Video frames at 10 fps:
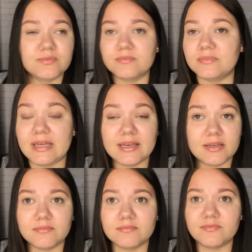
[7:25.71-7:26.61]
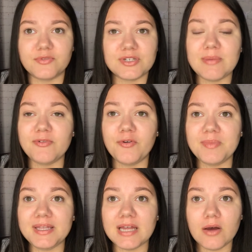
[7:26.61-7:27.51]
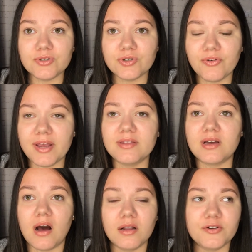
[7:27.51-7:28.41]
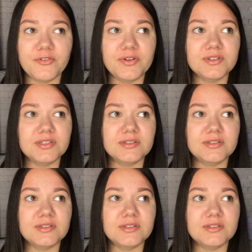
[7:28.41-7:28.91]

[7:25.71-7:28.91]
like, for example, for me now to create the color filter